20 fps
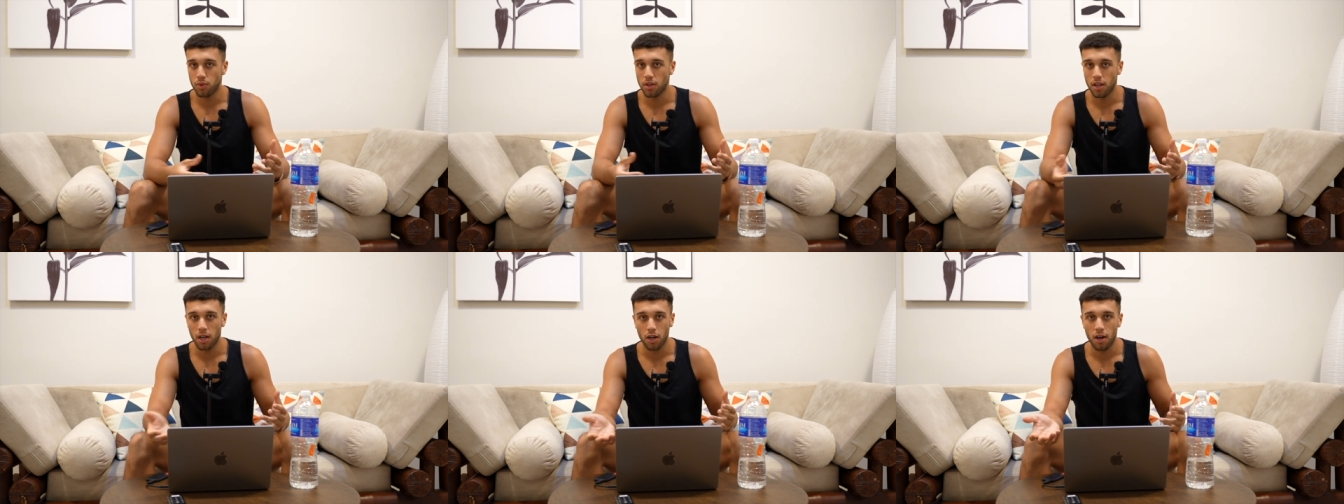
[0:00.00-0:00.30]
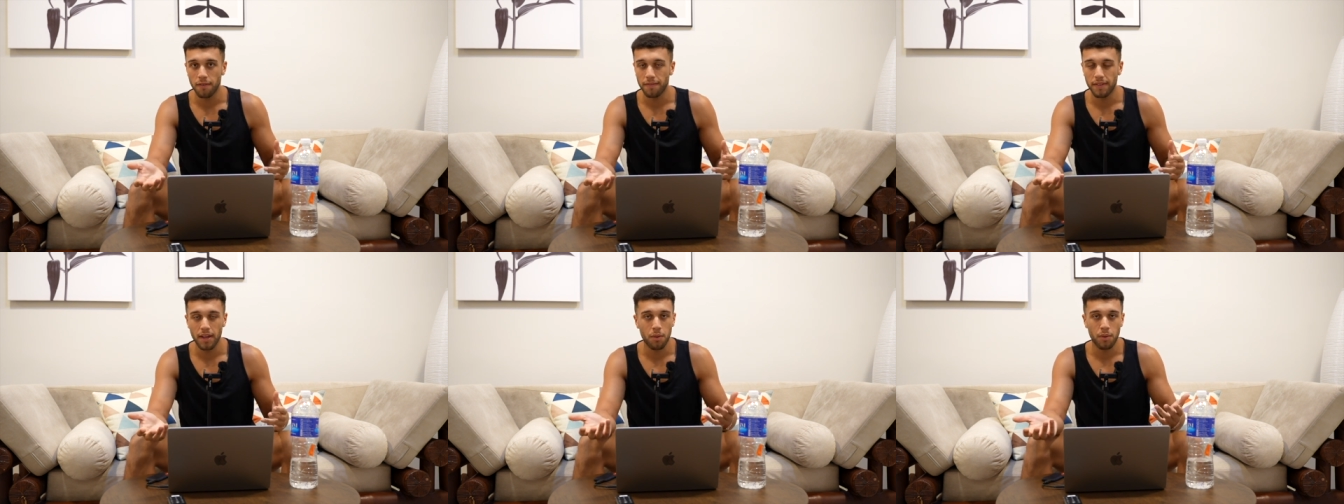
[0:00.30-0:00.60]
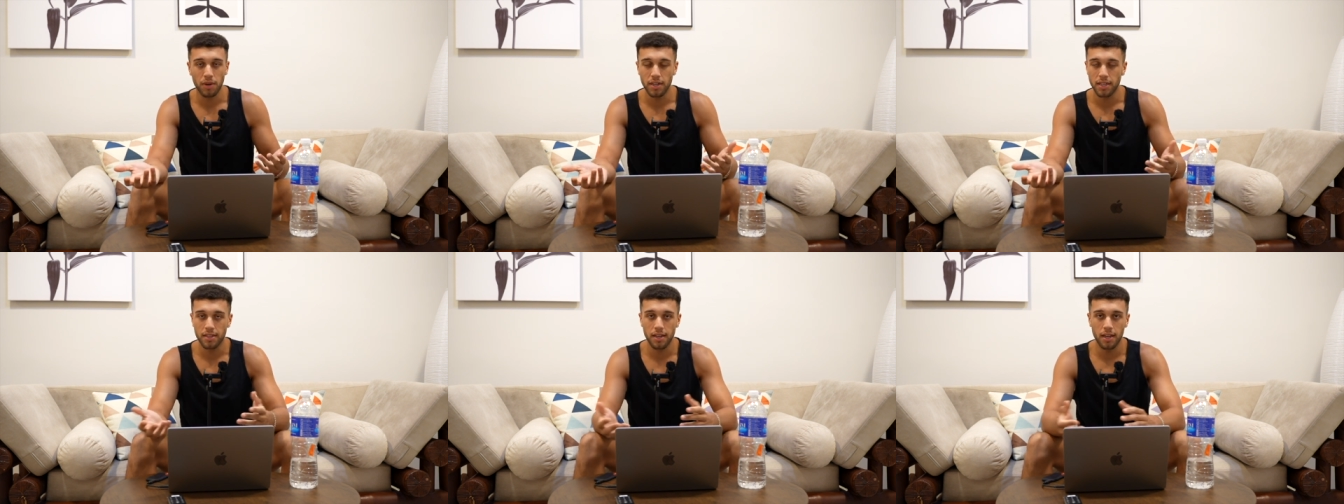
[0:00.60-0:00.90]
the life that I
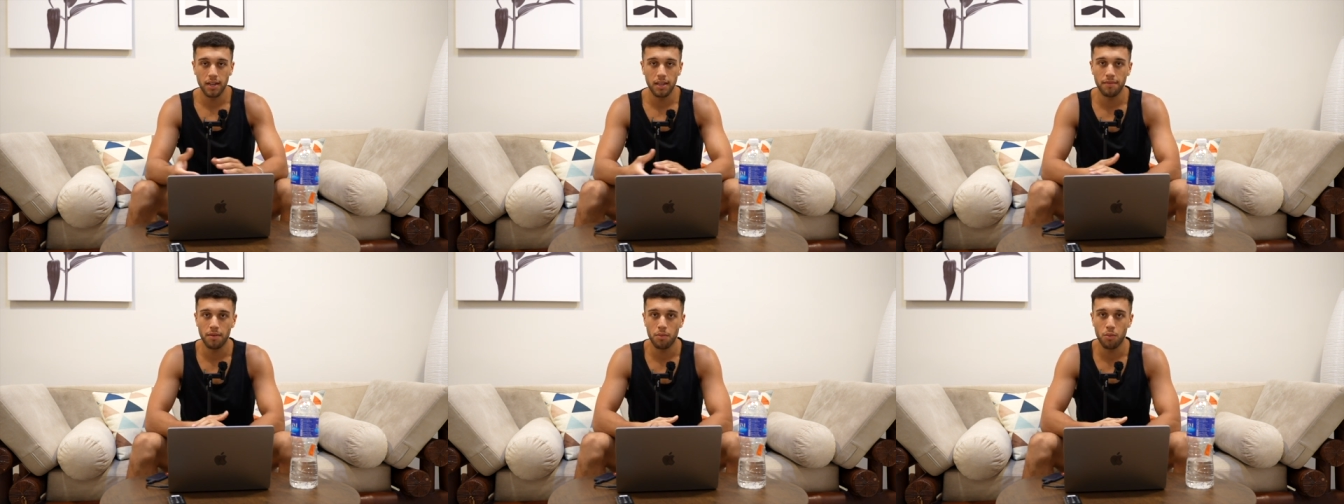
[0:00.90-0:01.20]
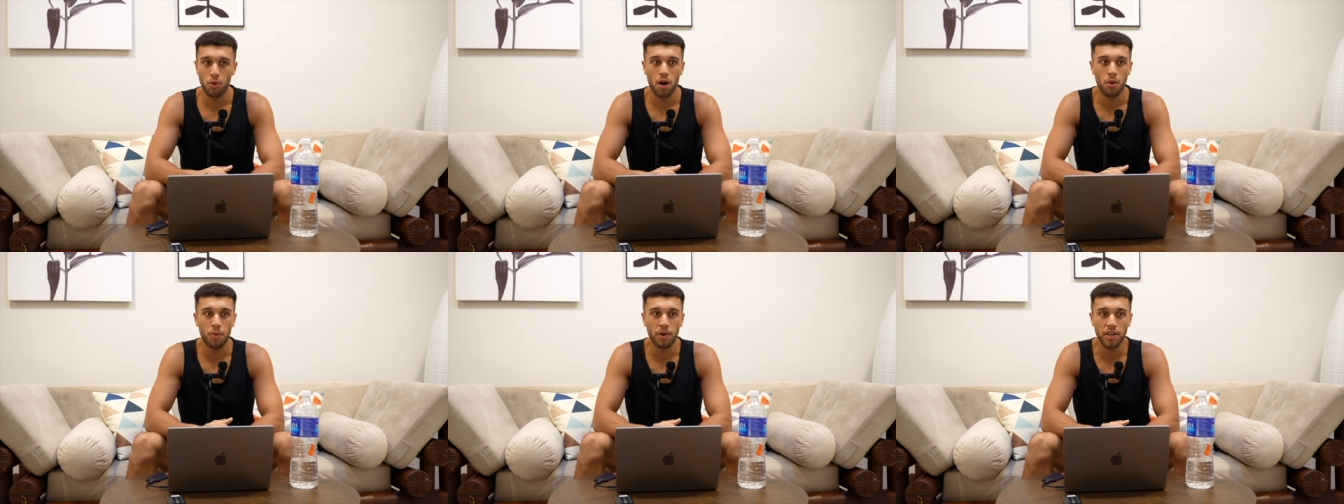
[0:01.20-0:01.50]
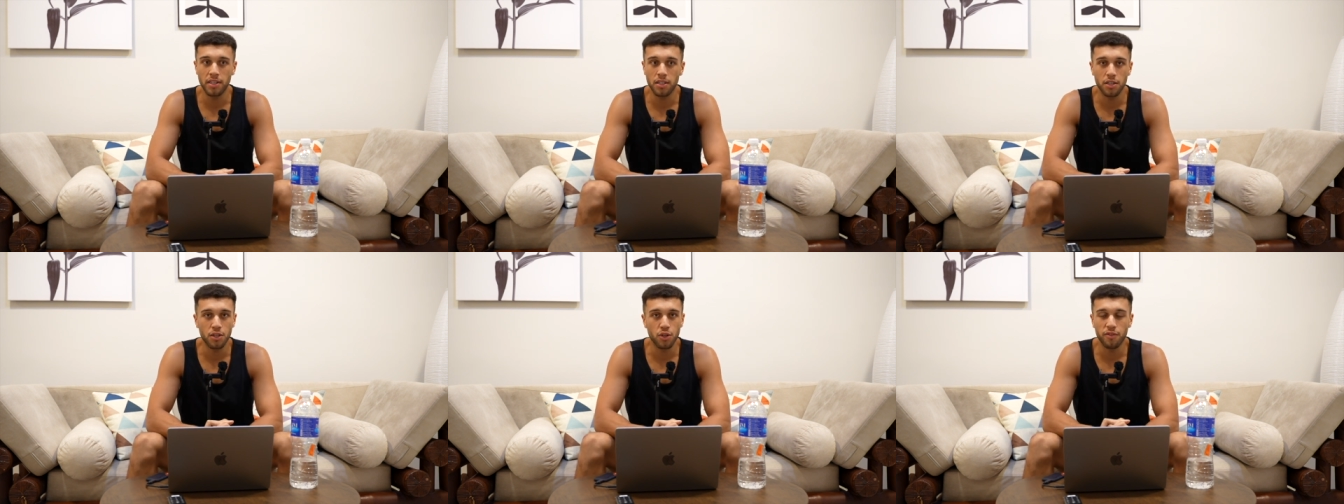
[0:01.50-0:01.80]
wanted to live and what I
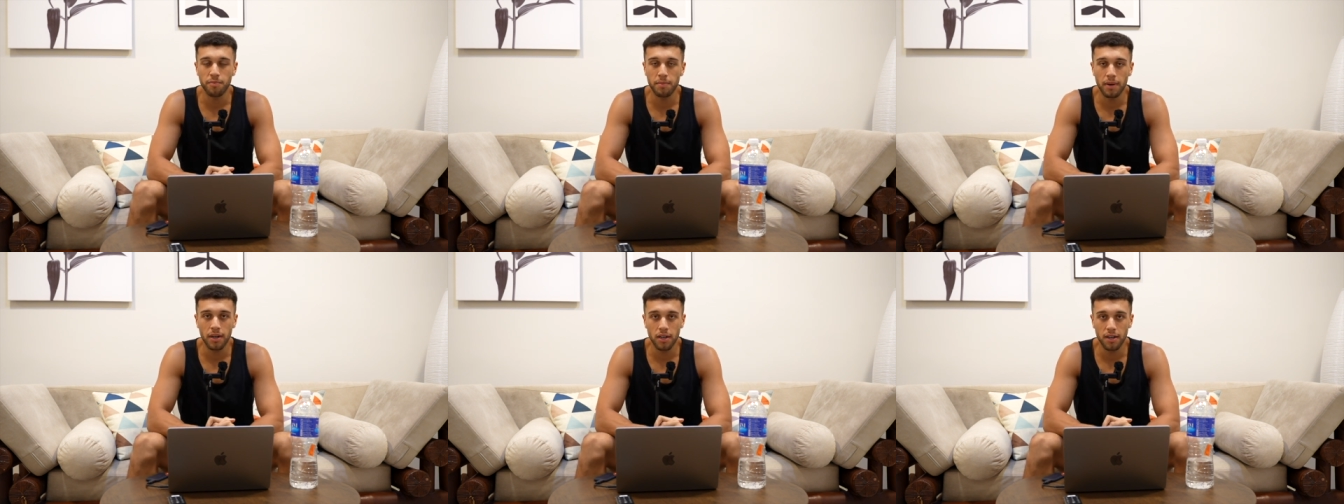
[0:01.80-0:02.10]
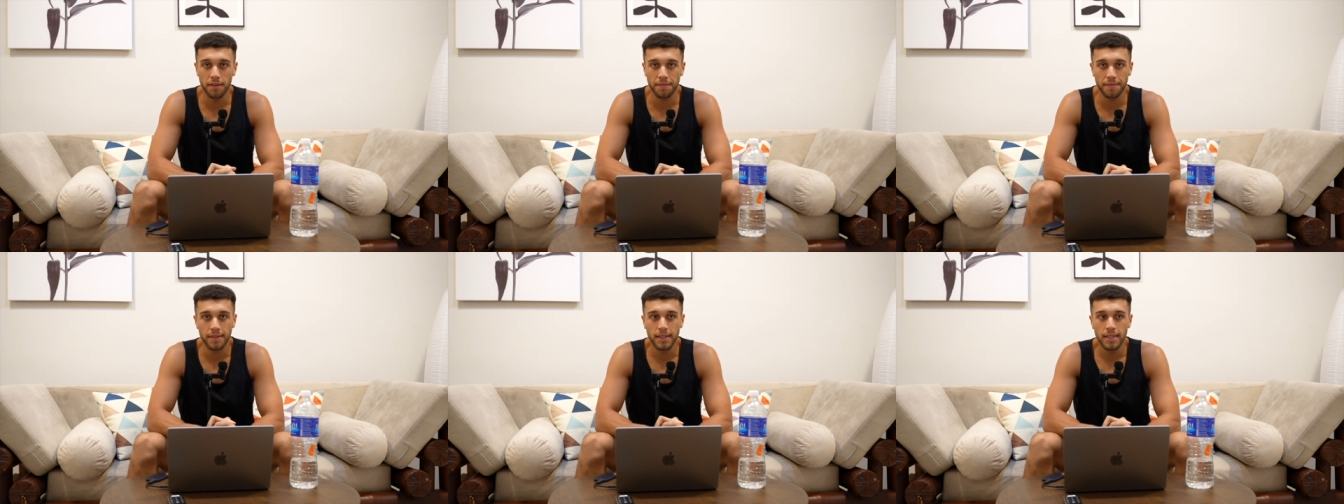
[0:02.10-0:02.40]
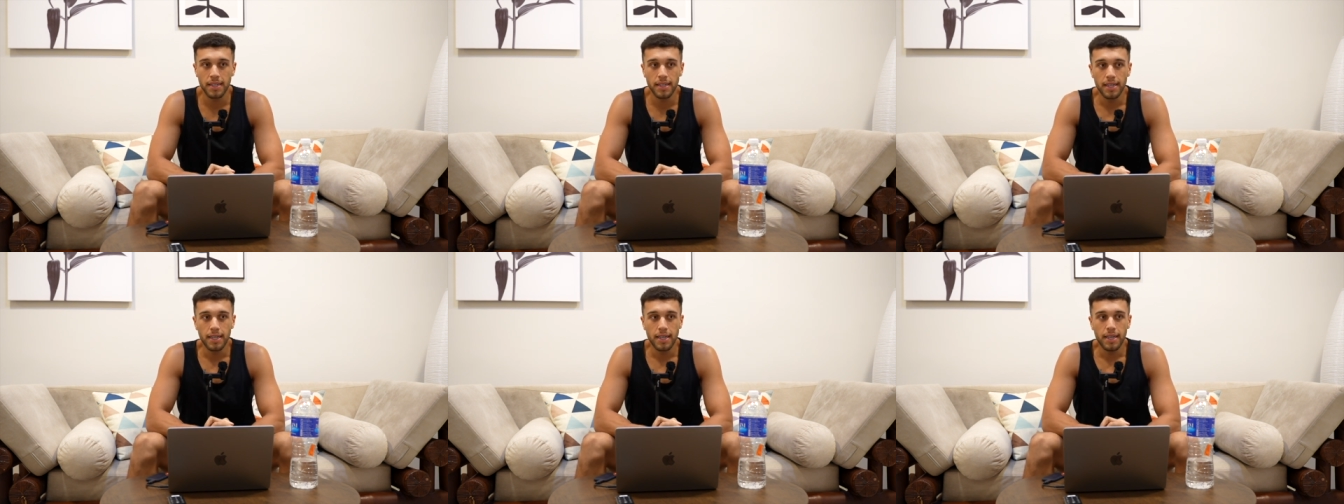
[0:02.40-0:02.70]
wanted to do with my
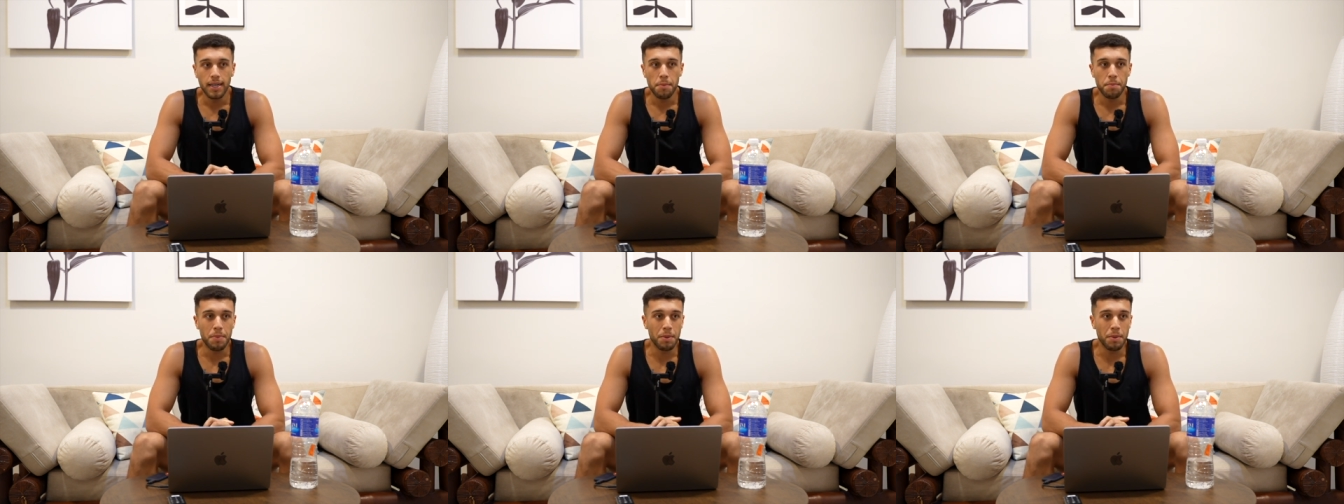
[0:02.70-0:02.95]
life.